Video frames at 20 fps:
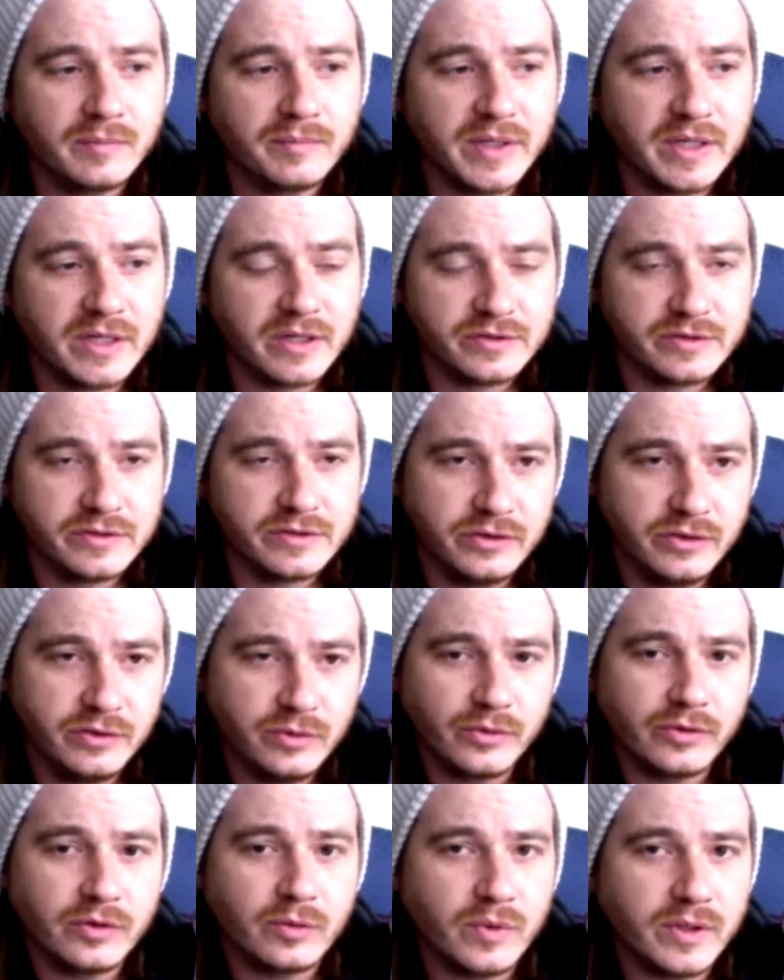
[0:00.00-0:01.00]
because
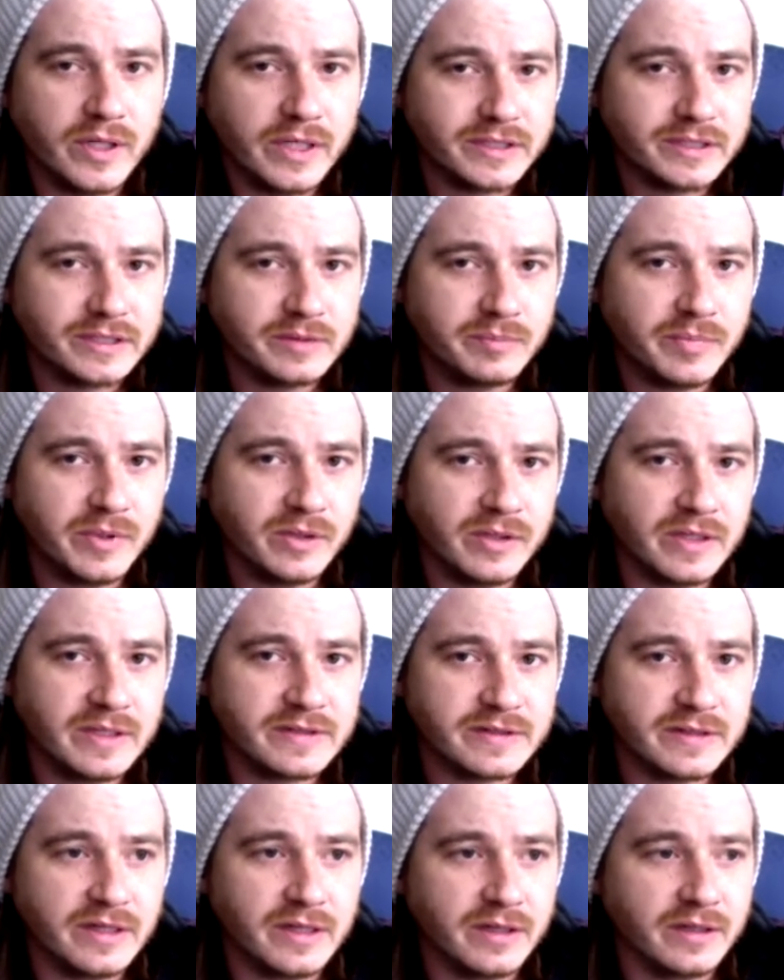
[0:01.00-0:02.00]
you're the one
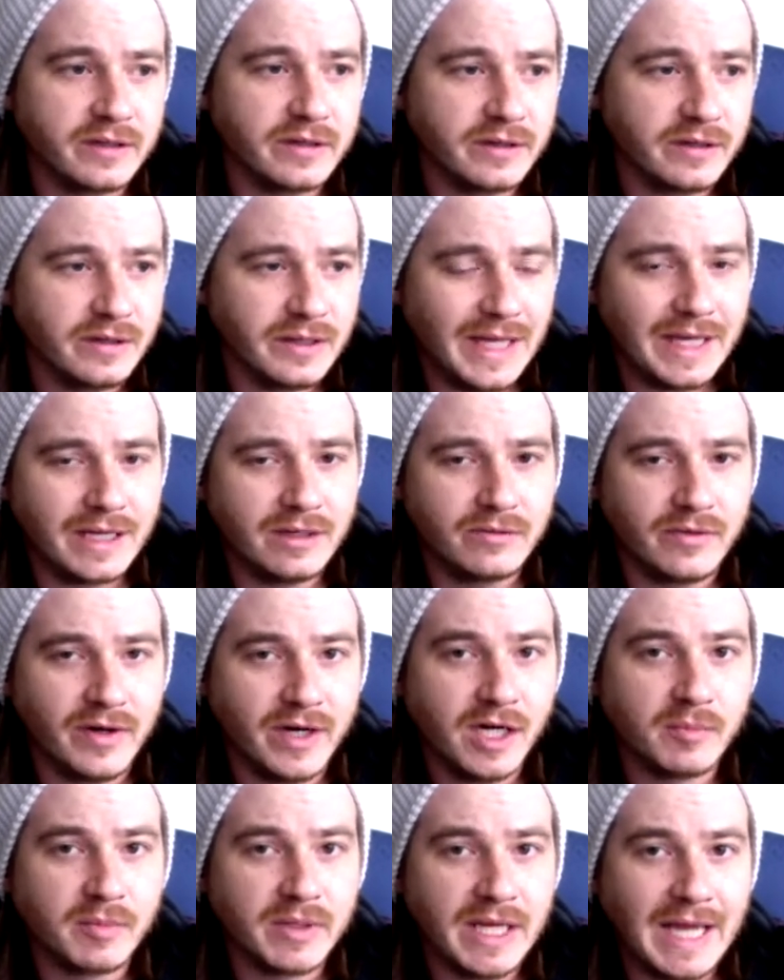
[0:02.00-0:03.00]
experiencing that
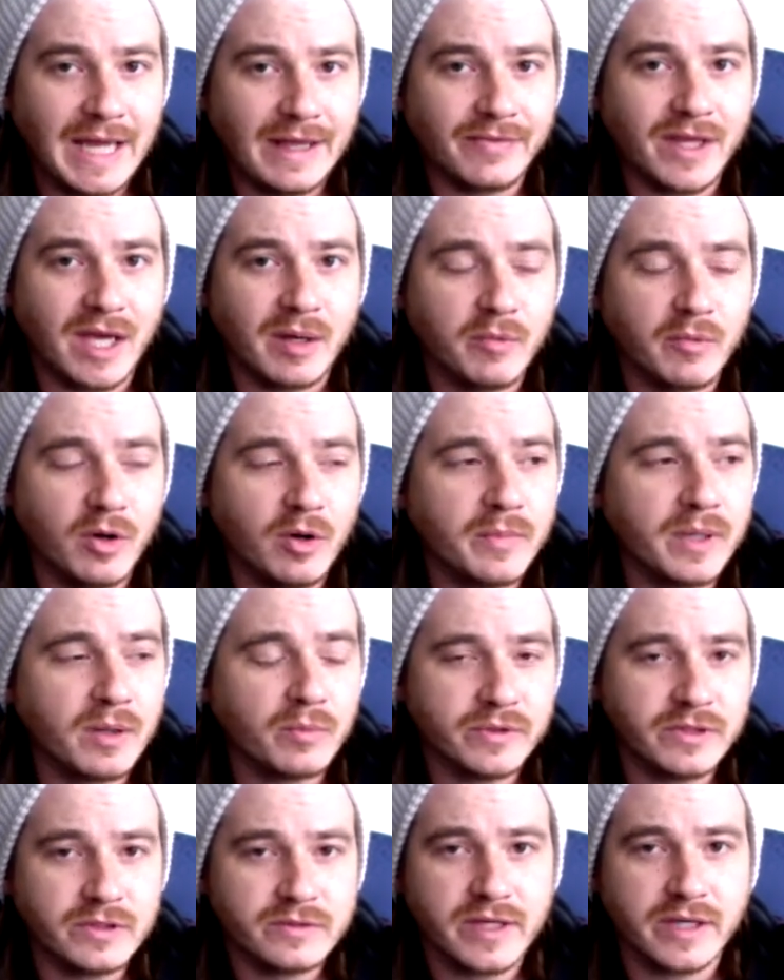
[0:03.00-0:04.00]
environment at that moment
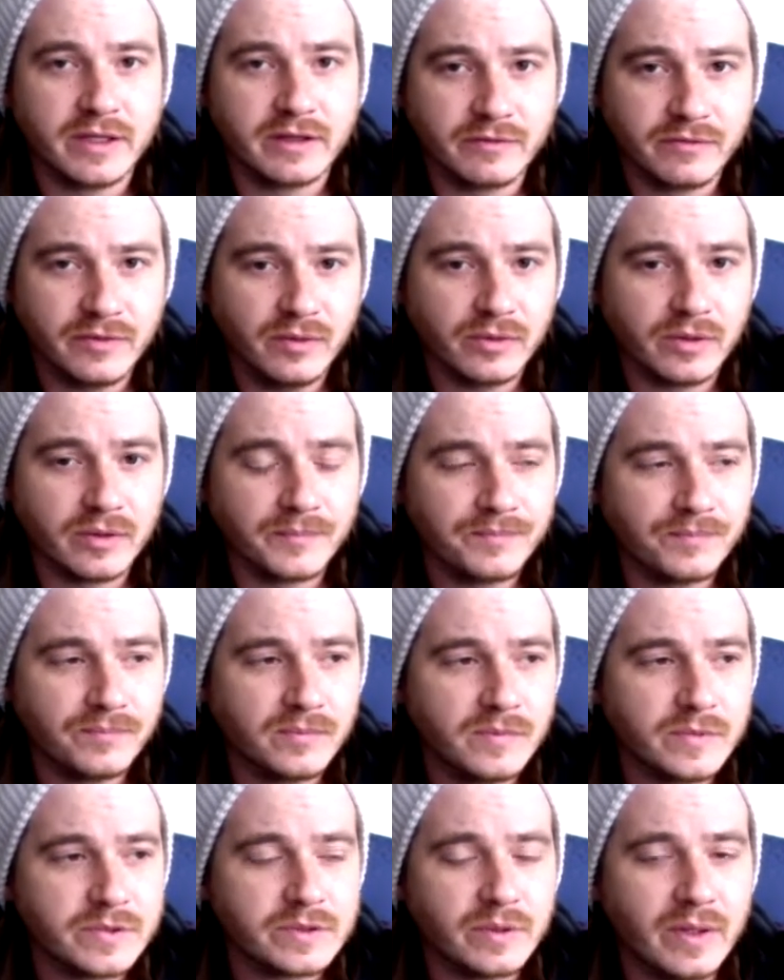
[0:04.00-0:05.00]
when you take the photo.
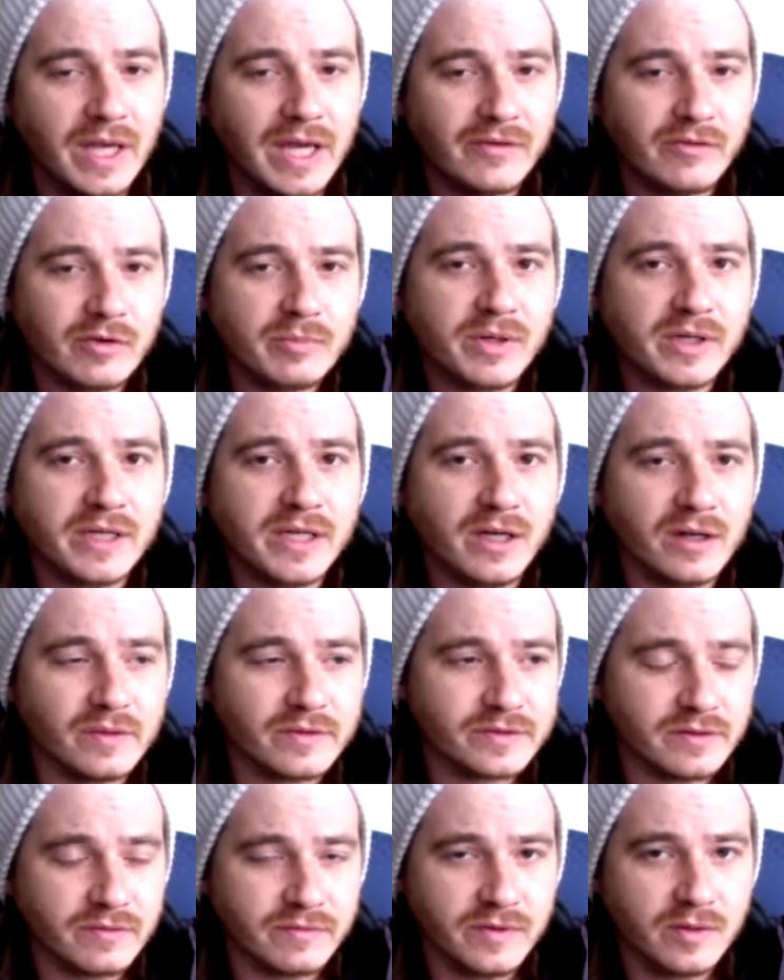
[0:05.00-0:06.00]
So everybody
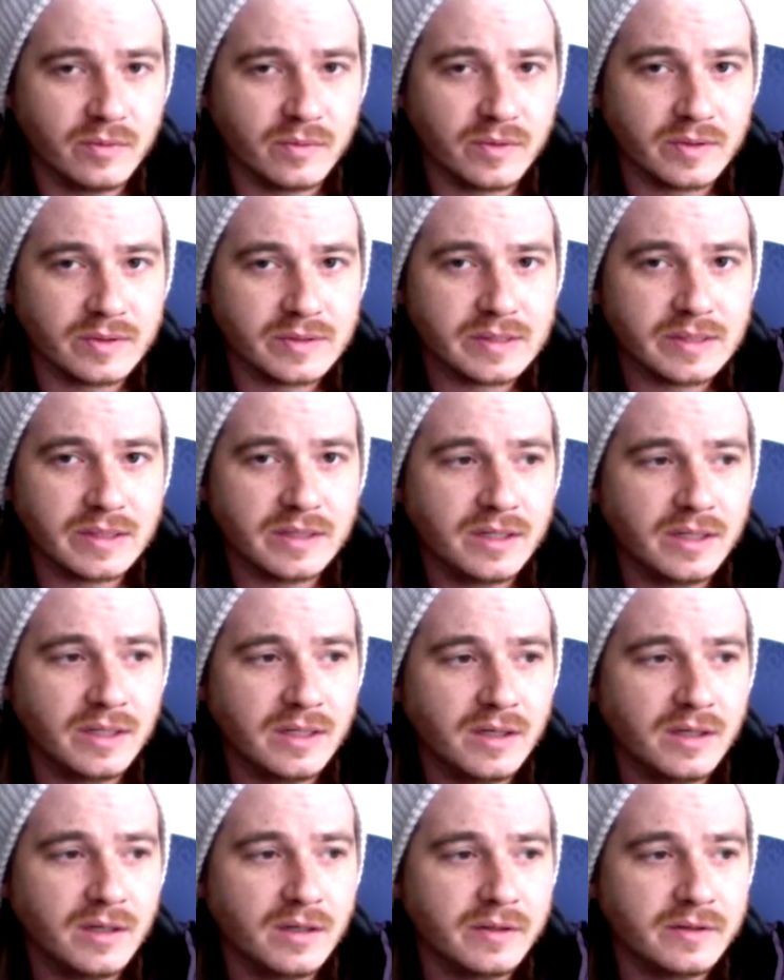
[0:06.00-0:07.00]
else, the viewers,
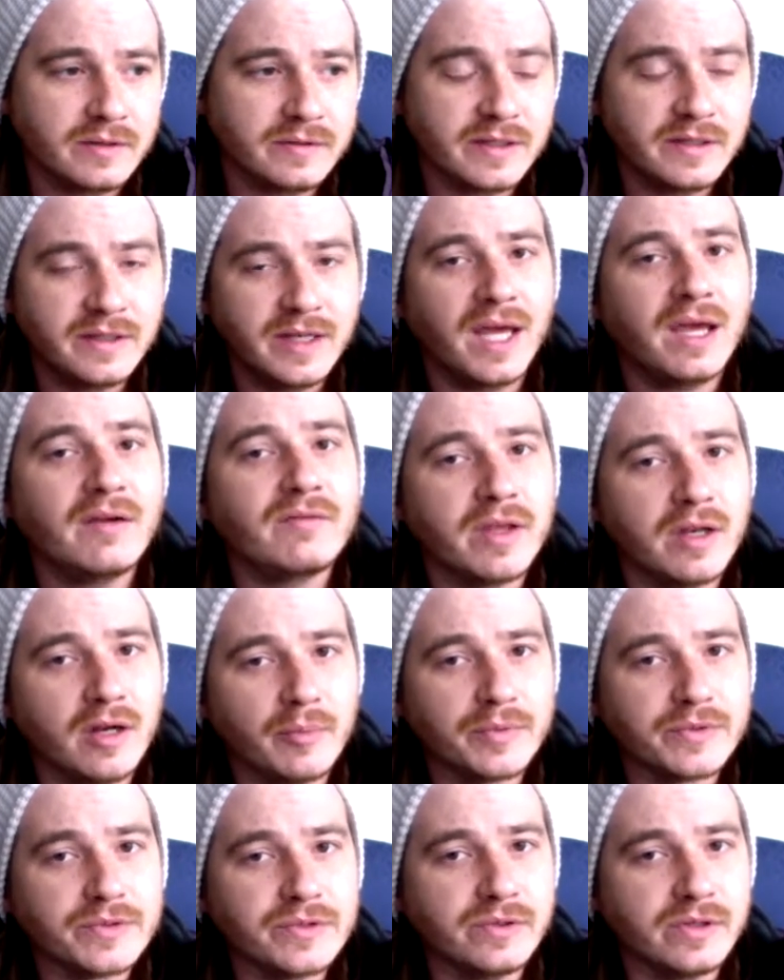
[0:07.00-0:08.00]
didn't have that
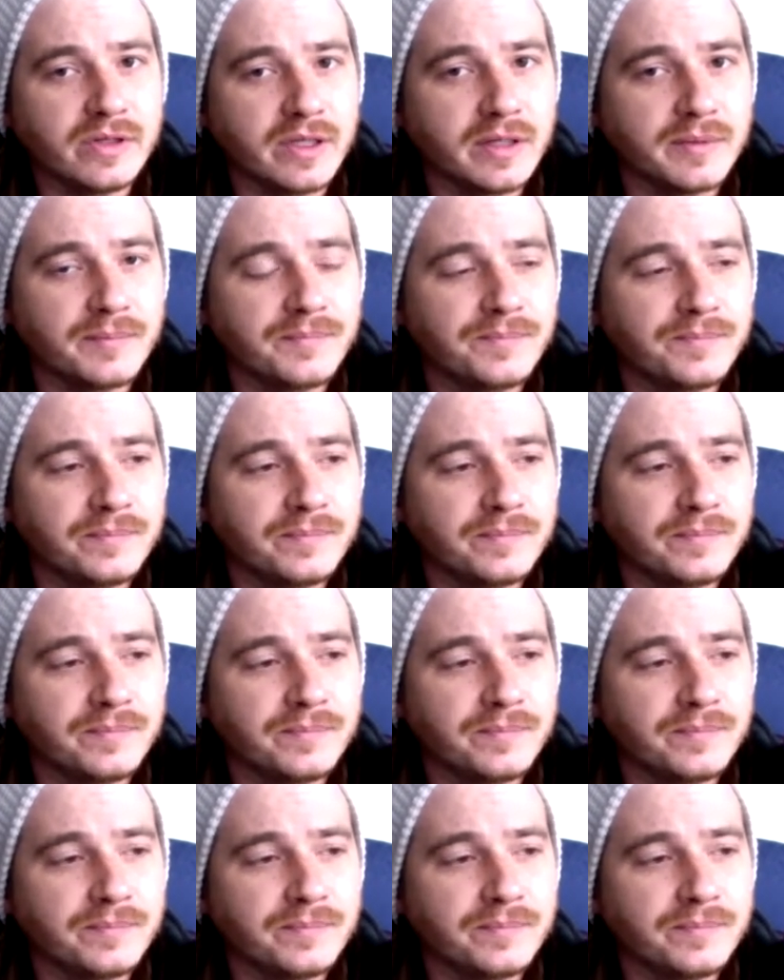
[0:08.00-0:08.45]
opportunity.